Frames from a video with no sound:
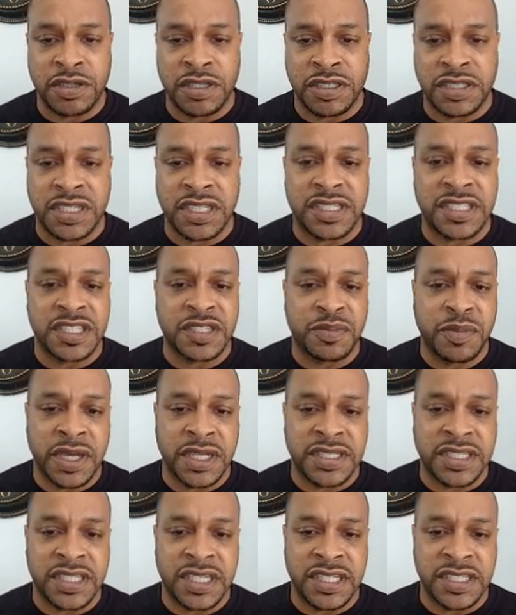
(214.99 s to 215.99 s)
It's just as
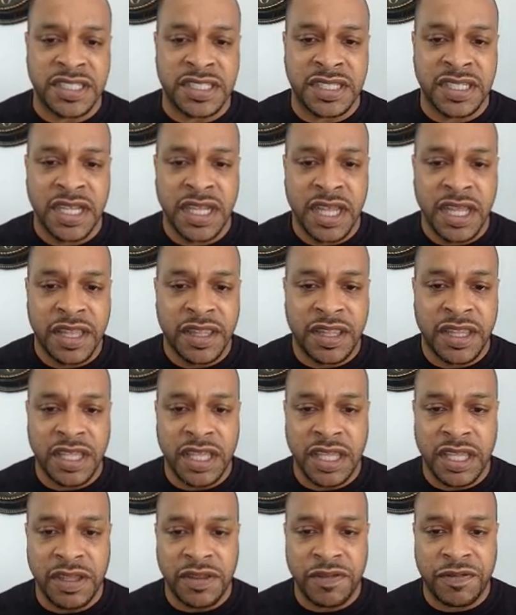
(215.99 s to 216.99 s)
much as
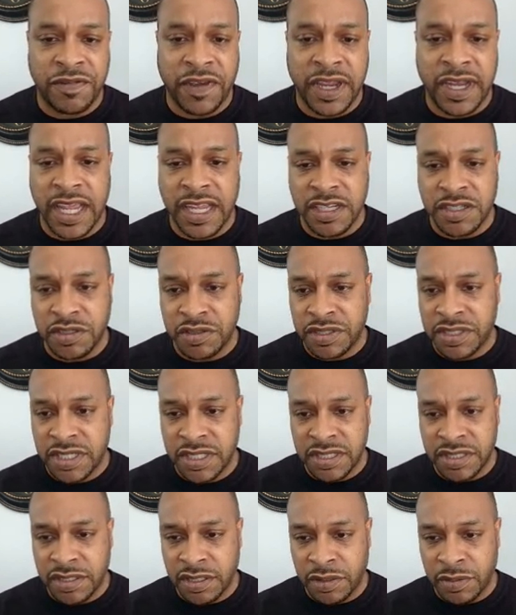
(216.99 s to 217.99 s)
the financial
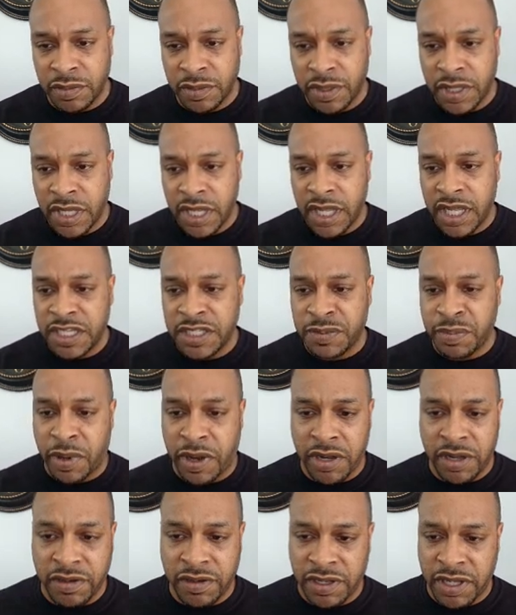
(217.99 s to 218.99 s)
system is
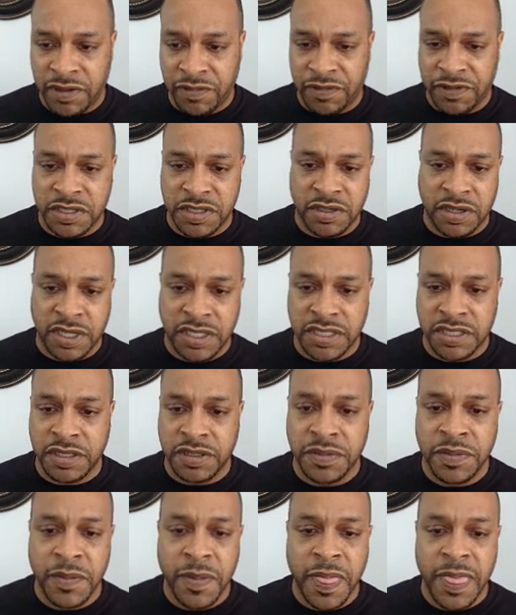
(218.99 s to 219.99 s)
part of the
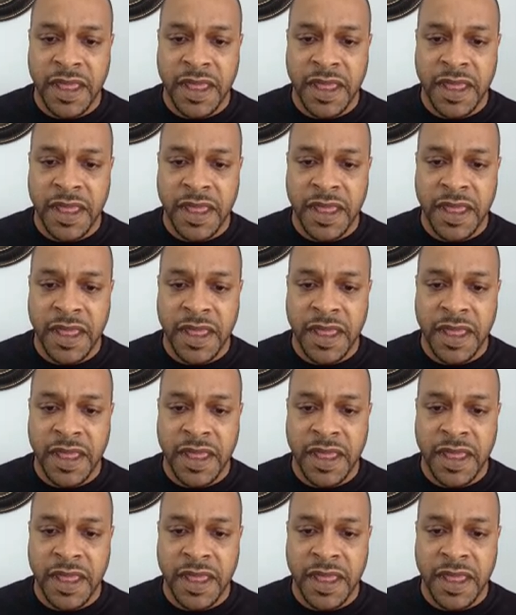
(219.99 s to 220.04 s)
infrastructure.